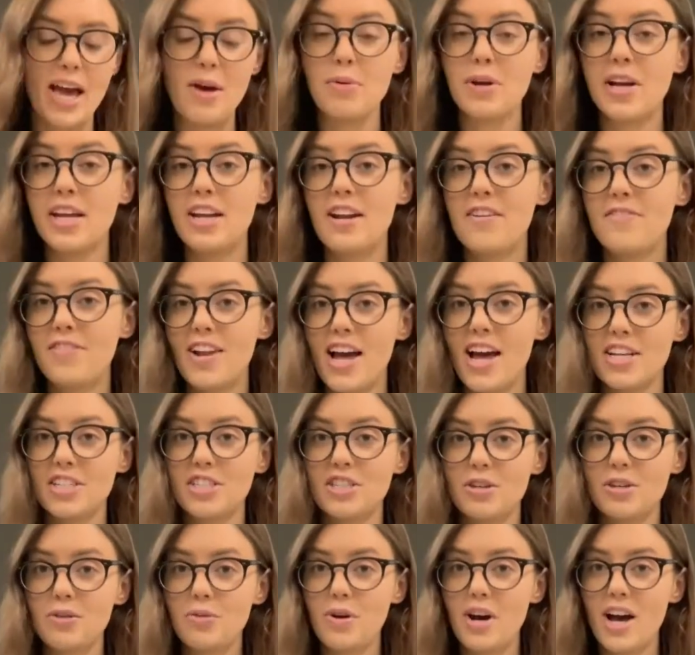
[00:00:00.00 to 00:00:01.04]
gonna flash the
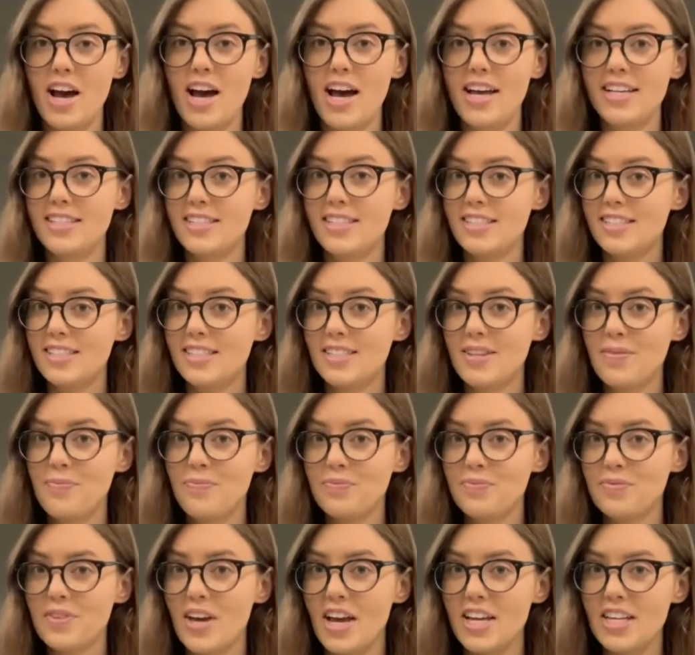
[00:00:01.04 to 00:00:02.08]
words.
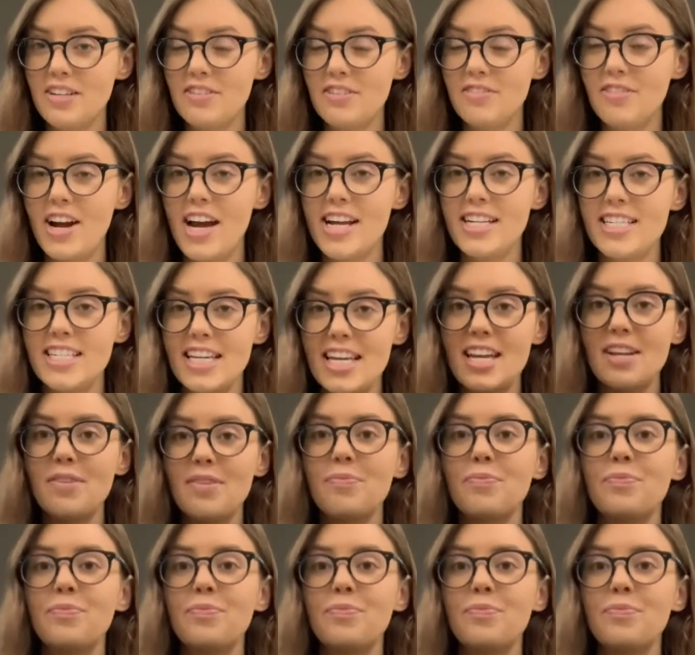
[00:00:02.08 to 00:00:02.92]
Are you ready?